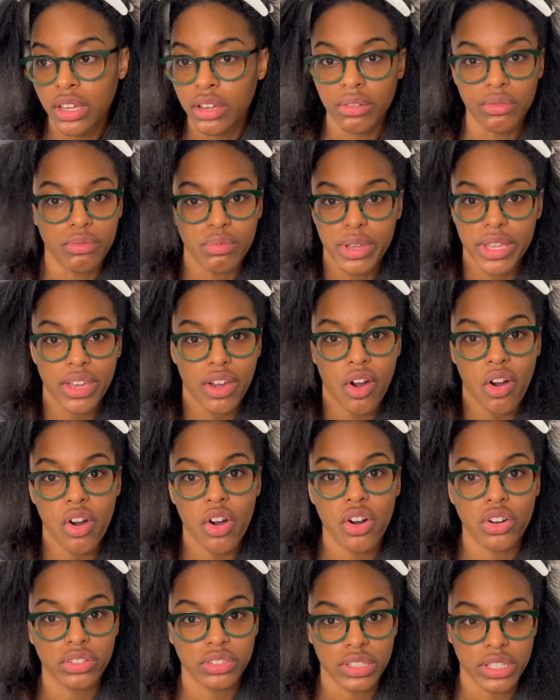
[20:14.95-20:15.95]
we
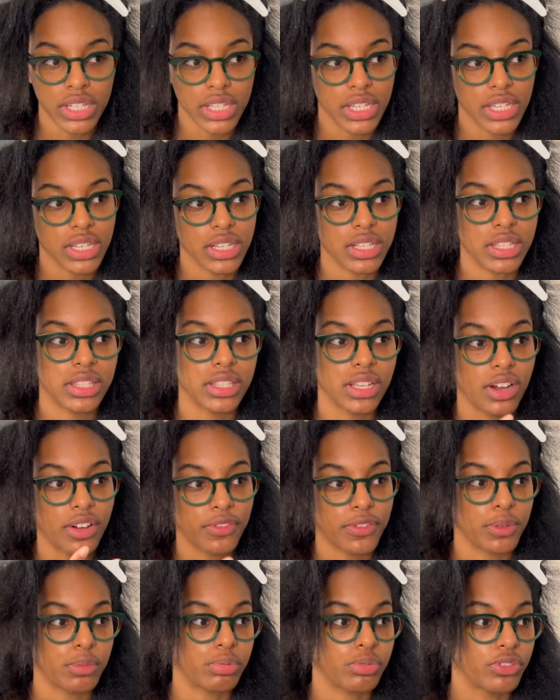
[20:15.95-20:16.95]
all need self
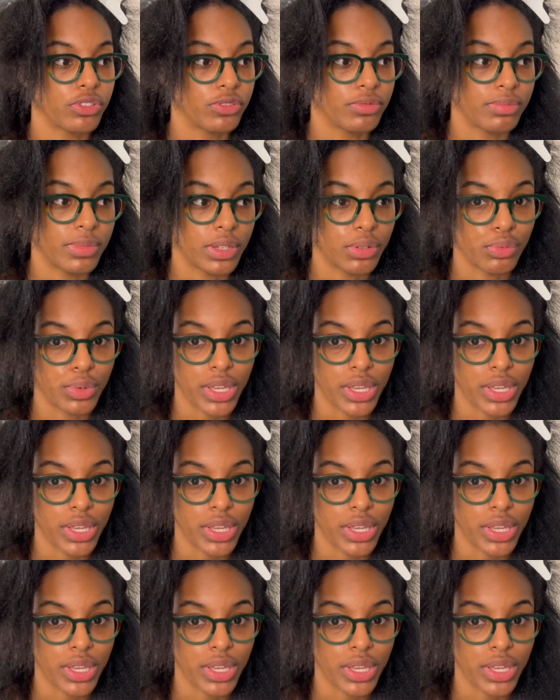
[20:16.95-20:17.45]
improvement.